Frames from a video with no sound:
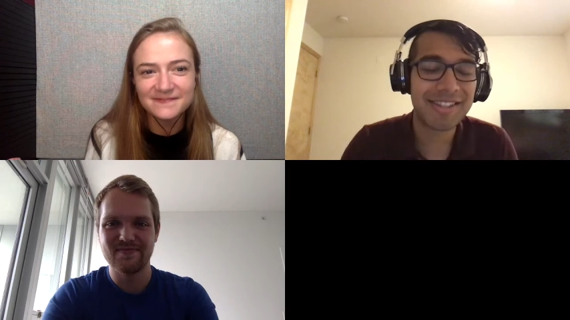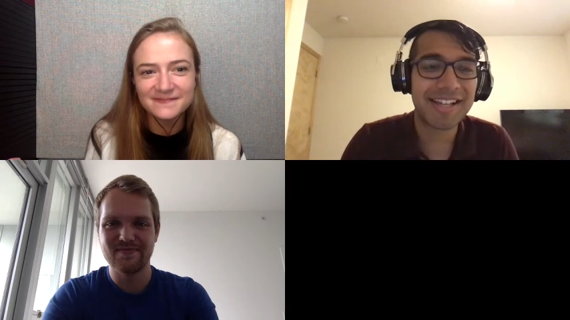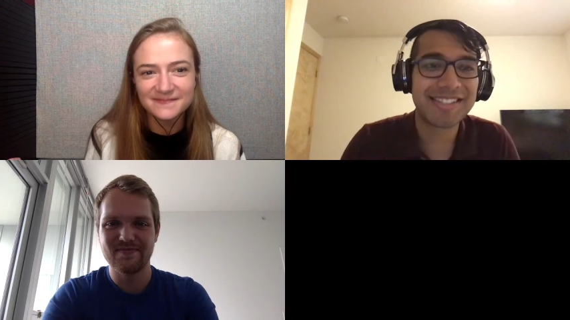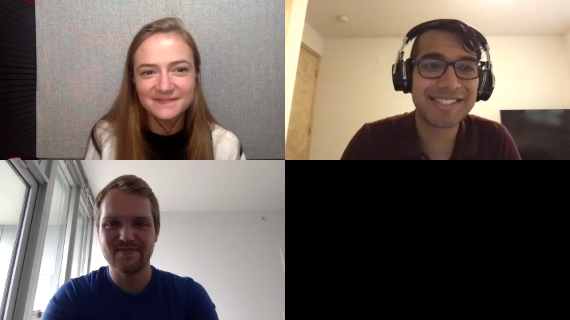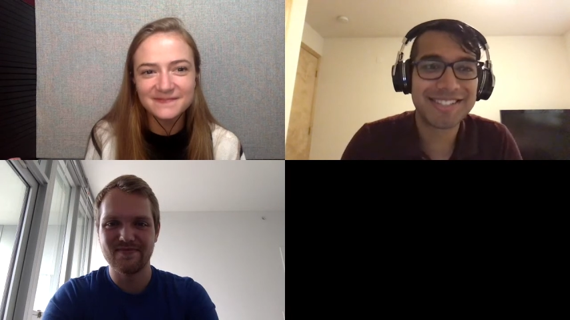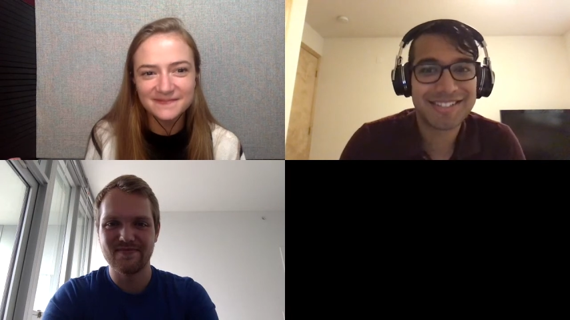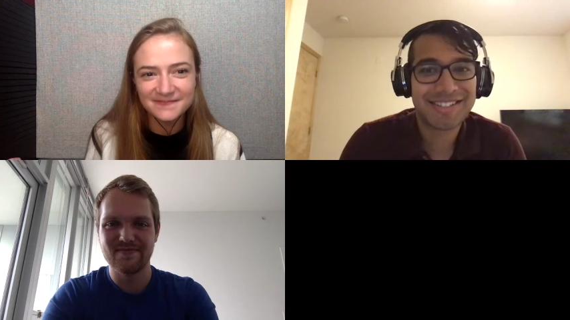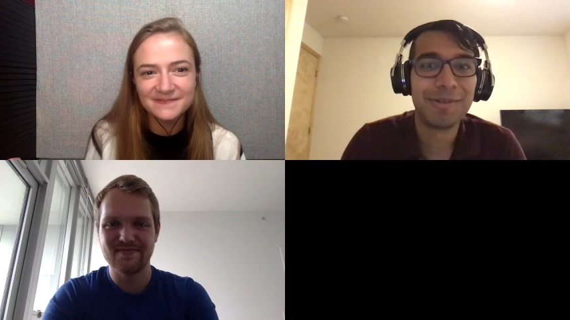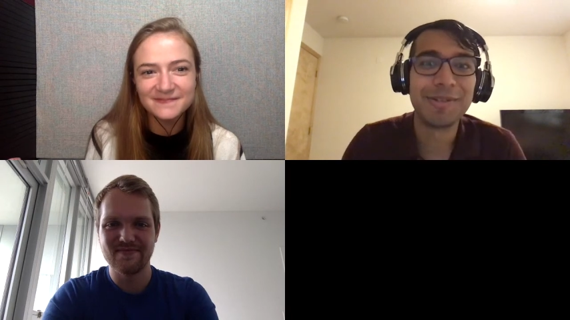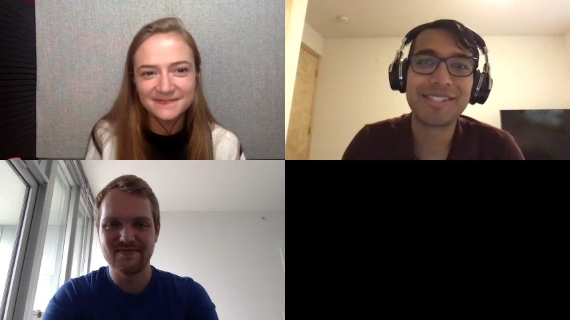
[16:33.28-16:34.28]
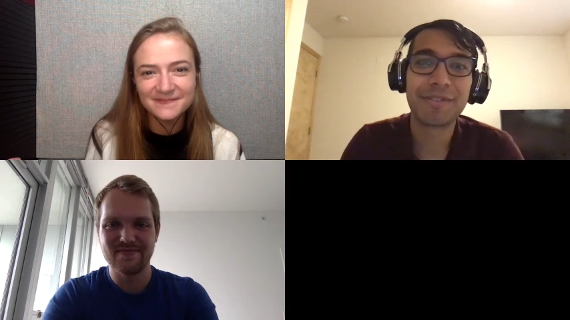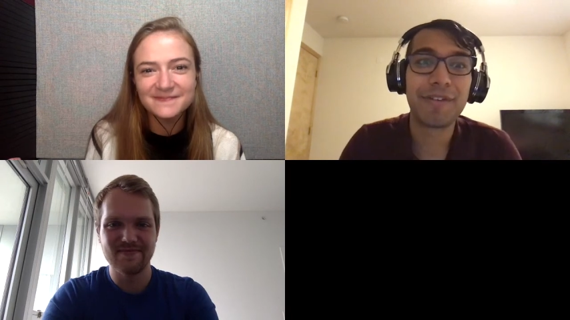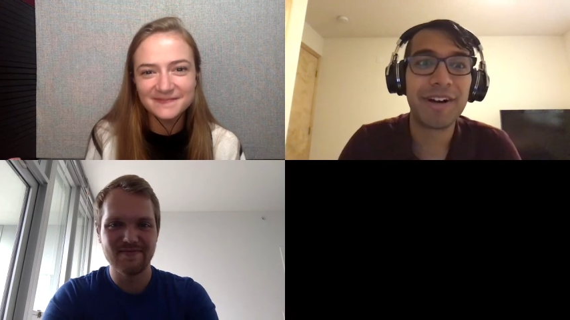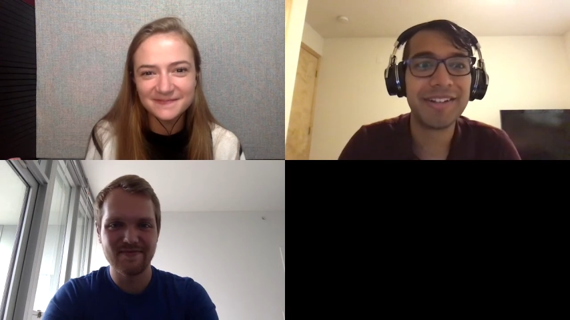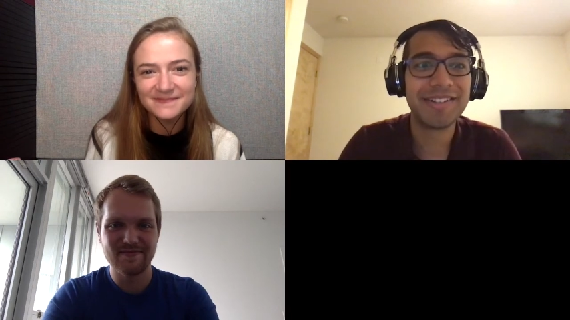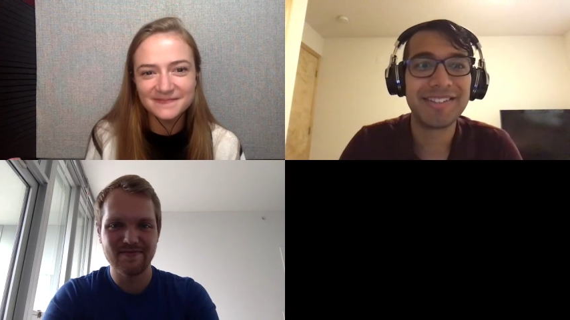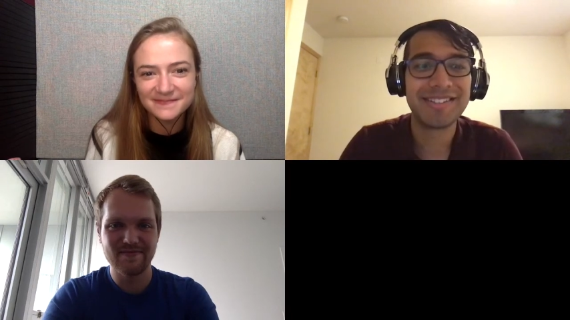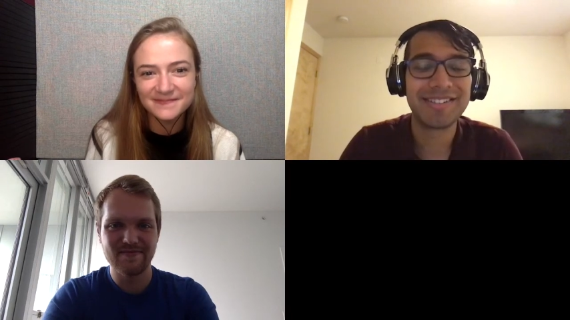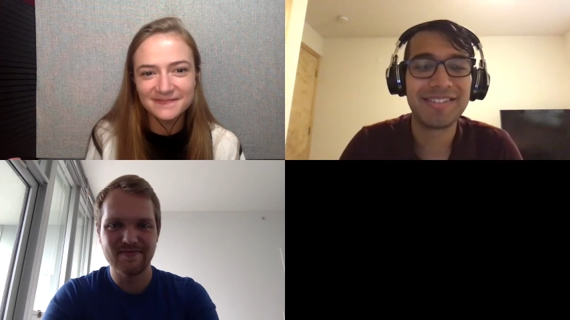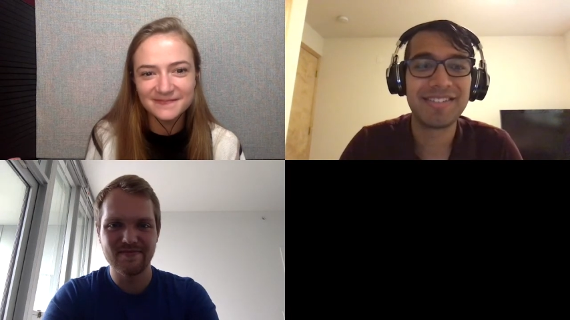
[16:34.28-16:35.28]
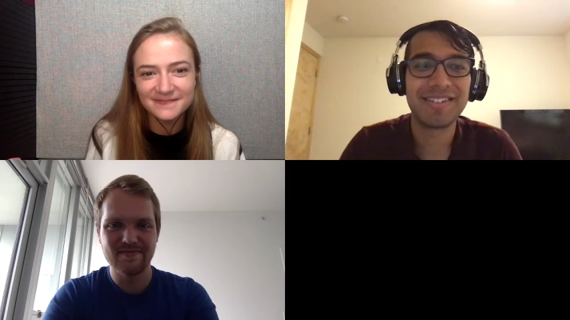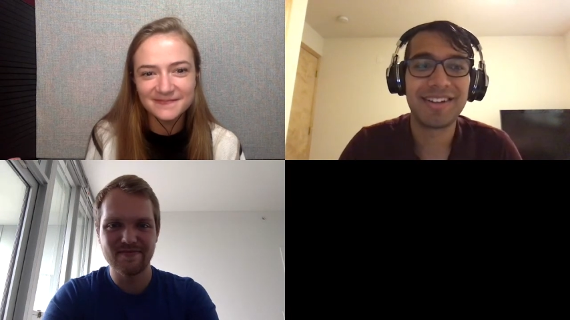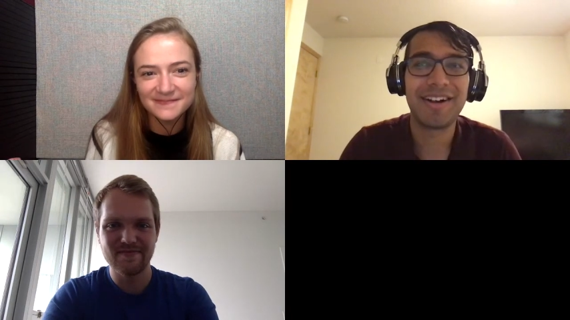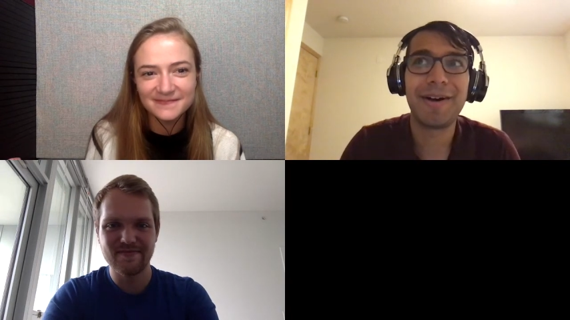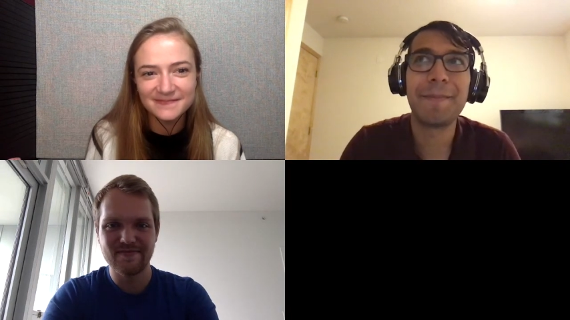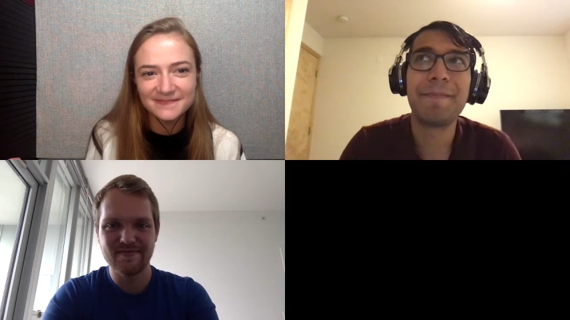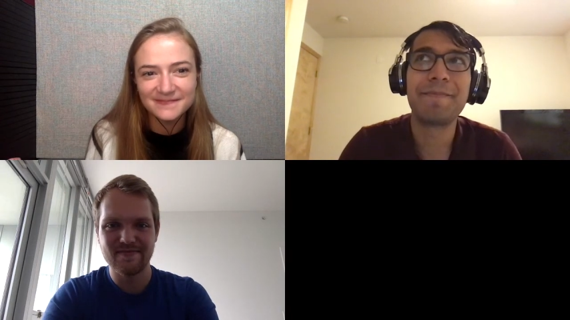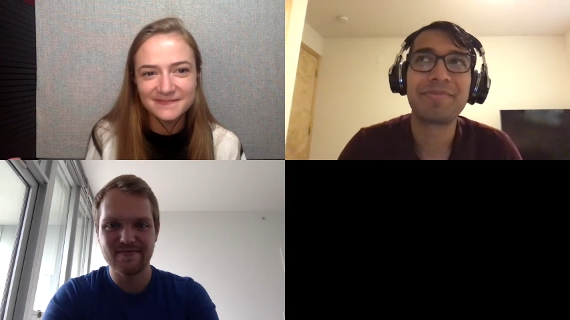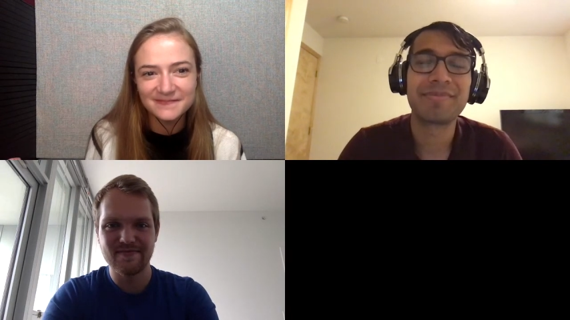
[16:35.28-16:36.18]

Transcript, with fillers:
Speaker 1: that's always fun. Um,